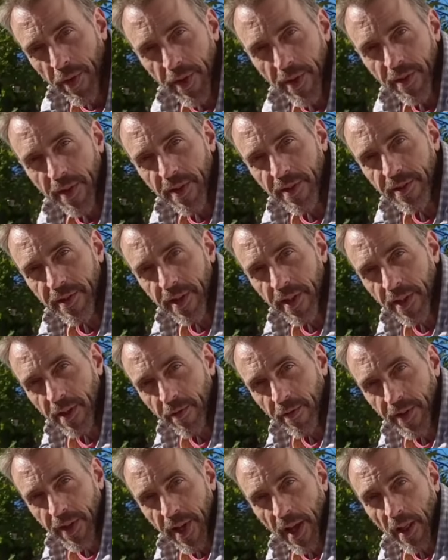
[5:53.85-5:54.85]
the scene of
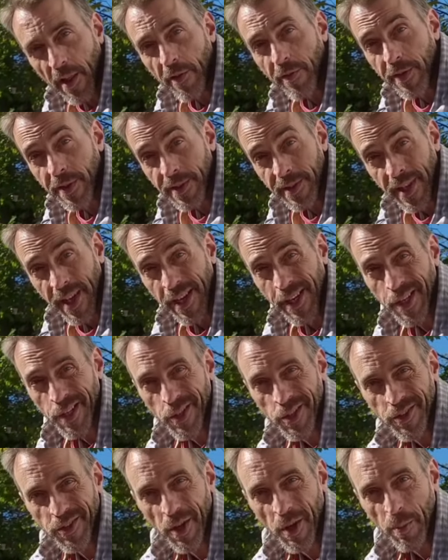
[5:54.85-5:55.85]
the elephant taking a
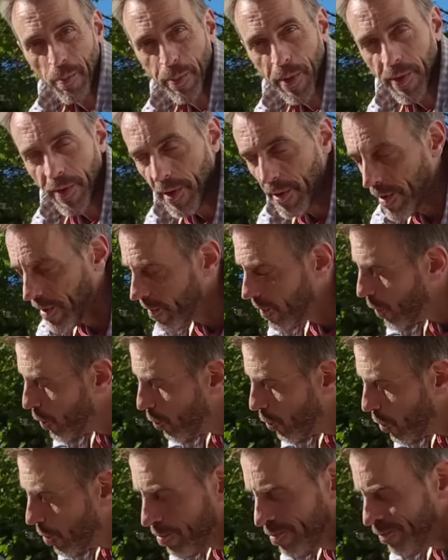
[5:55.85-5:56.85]
dump in the living
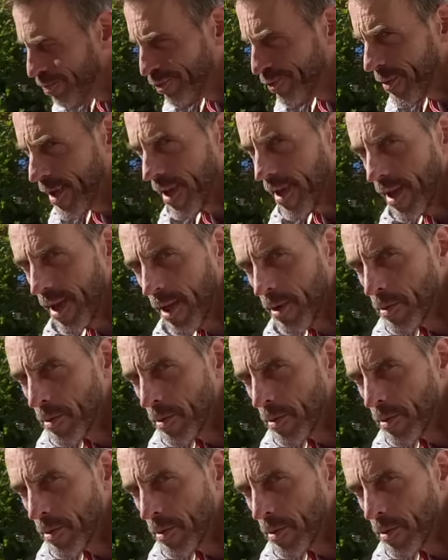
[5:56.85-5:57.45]
room? Yeah.